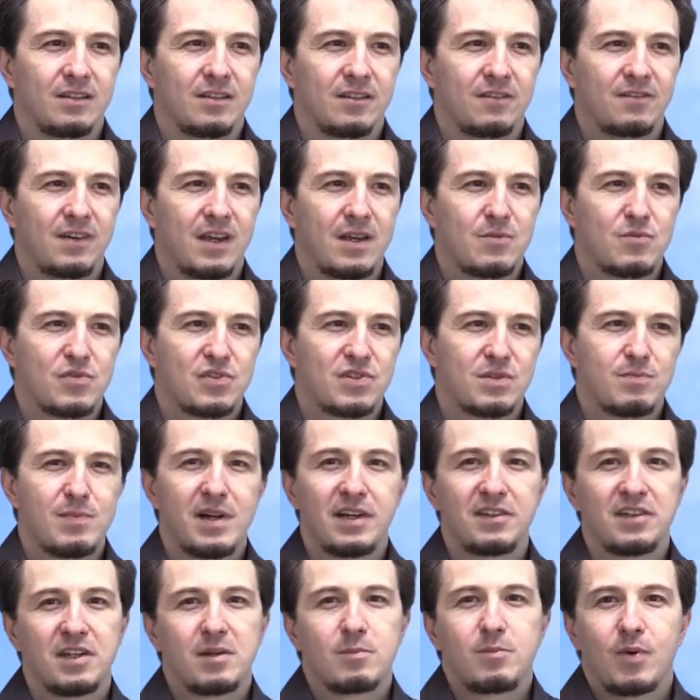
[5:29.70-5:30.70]
the famous
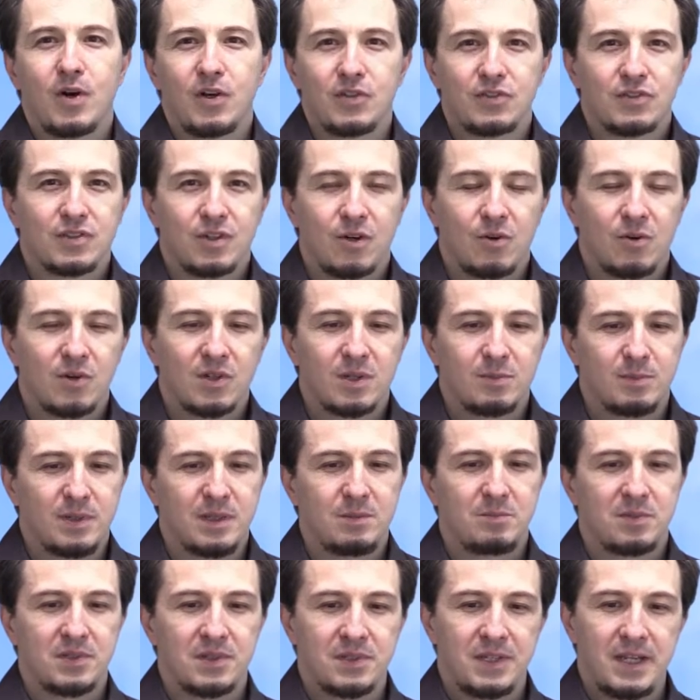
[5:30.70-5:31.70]
melting pot, all the
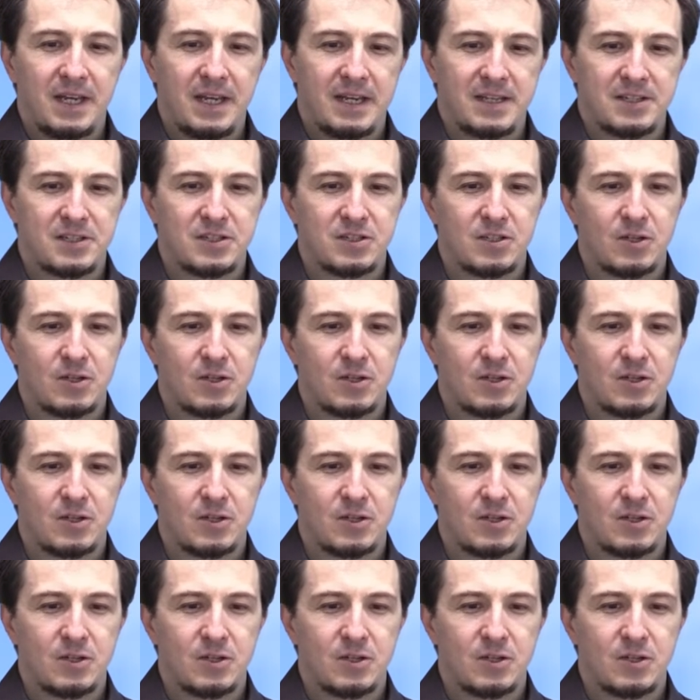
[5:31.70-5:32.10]
people there.